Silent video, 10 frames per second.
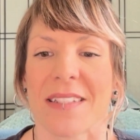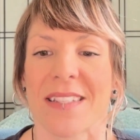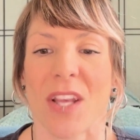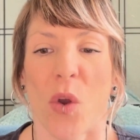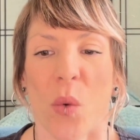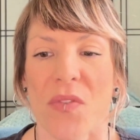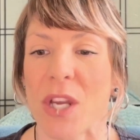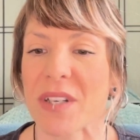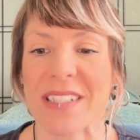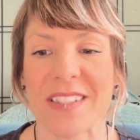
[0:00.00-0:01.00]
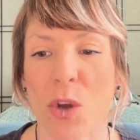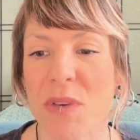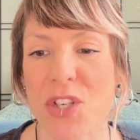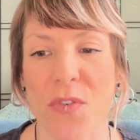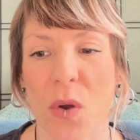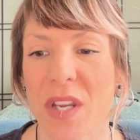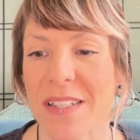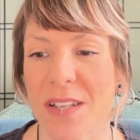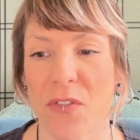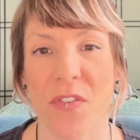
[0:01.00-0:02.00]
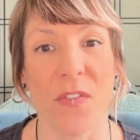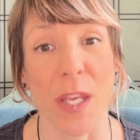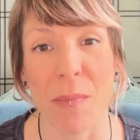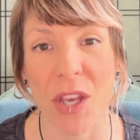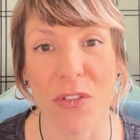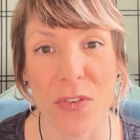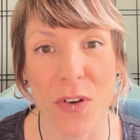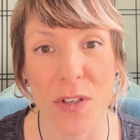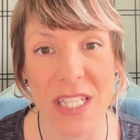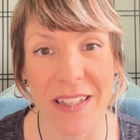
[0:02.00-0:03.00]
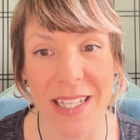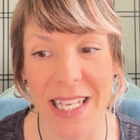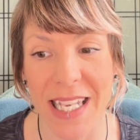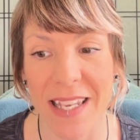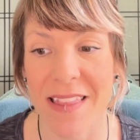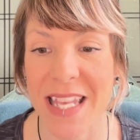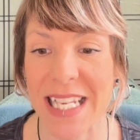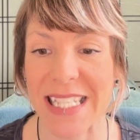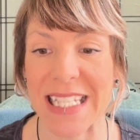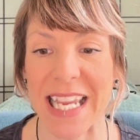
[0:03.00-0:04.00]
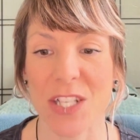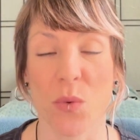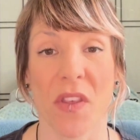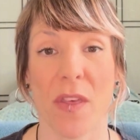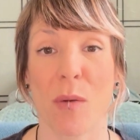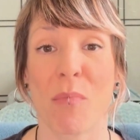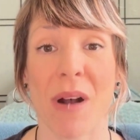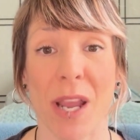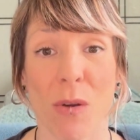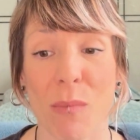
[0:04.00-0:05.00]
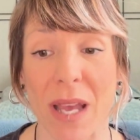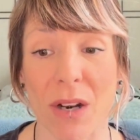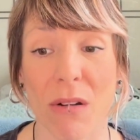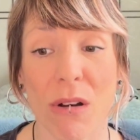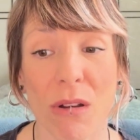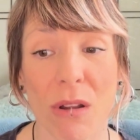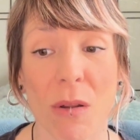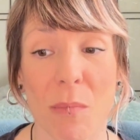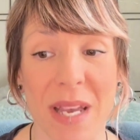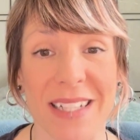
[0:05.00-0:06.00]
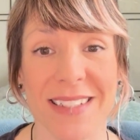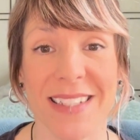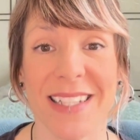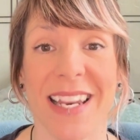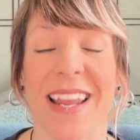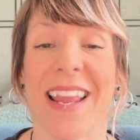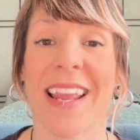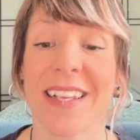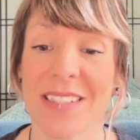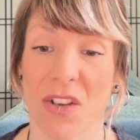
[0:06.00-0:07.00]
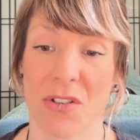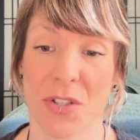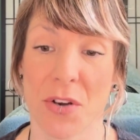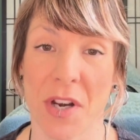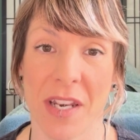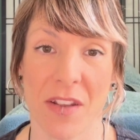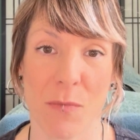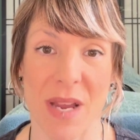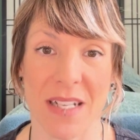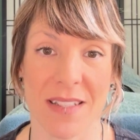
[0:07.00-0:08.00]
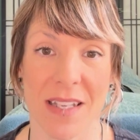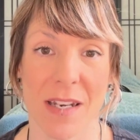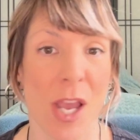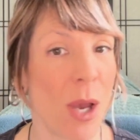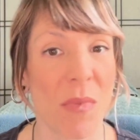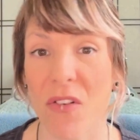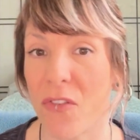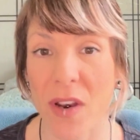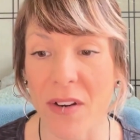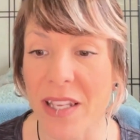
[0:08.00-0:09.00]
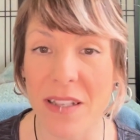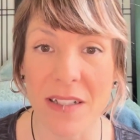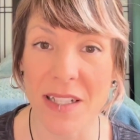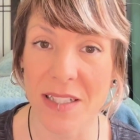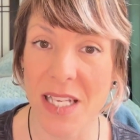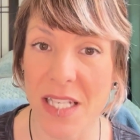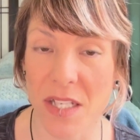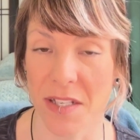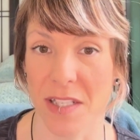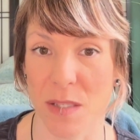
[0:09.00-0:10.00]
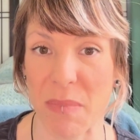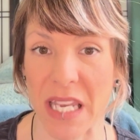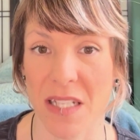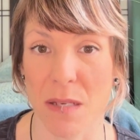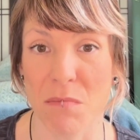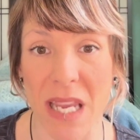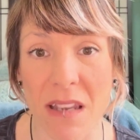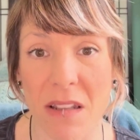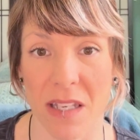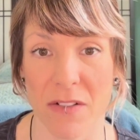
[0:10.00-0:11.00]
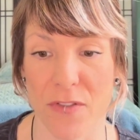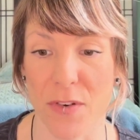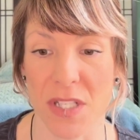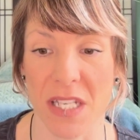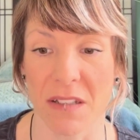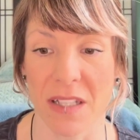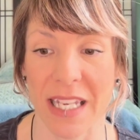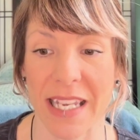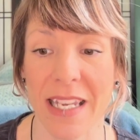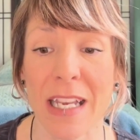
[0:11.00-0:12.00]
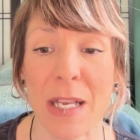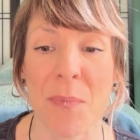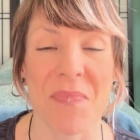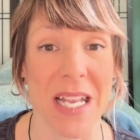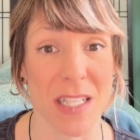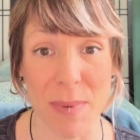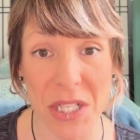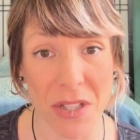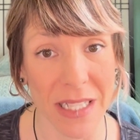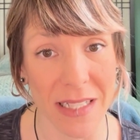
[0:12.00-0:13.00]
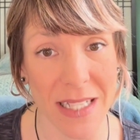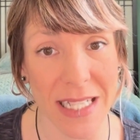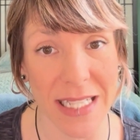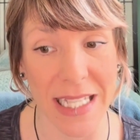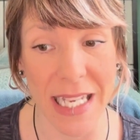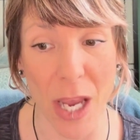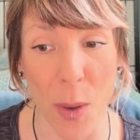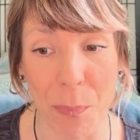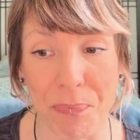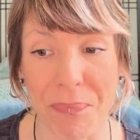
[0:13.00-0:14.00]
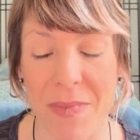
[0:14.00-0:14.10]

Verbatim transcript: So there is so much focus on female fertility these days within biomedical medicine and alternative medicine, but very little attention is paid to male infertility, especially in T C M.